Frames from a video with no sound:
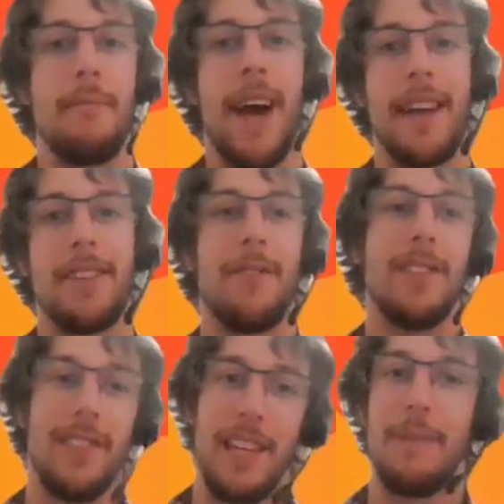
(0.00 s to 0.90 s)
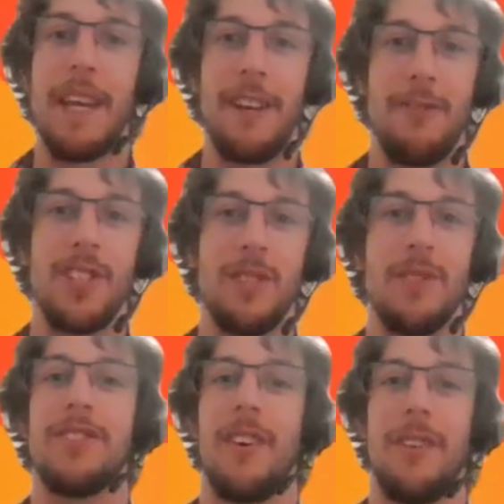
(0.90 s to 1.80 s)
impact. Obviously, it's been
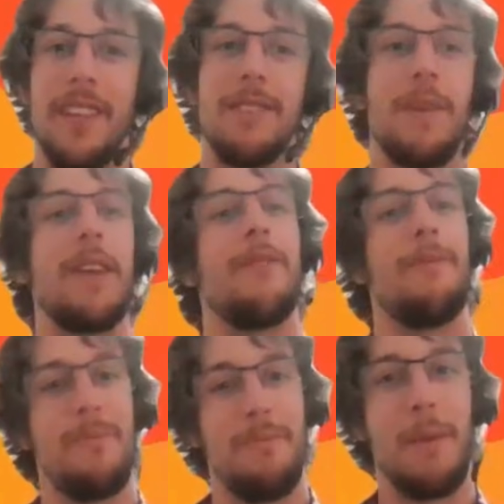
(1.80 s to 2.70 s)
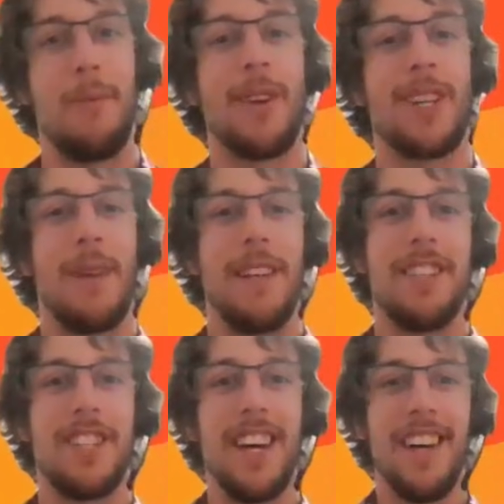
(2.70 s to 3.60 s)
Christmas, so there's been a bit more
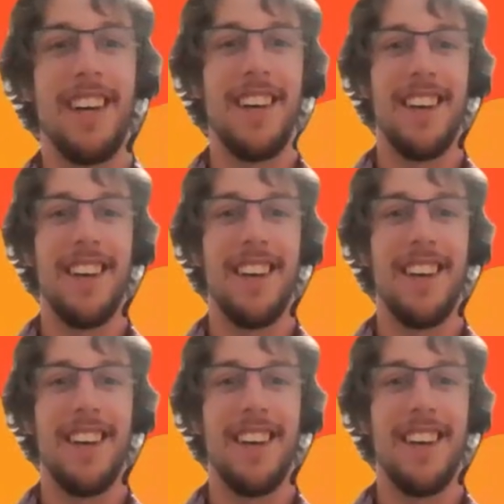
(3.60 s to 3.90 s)
expenditure.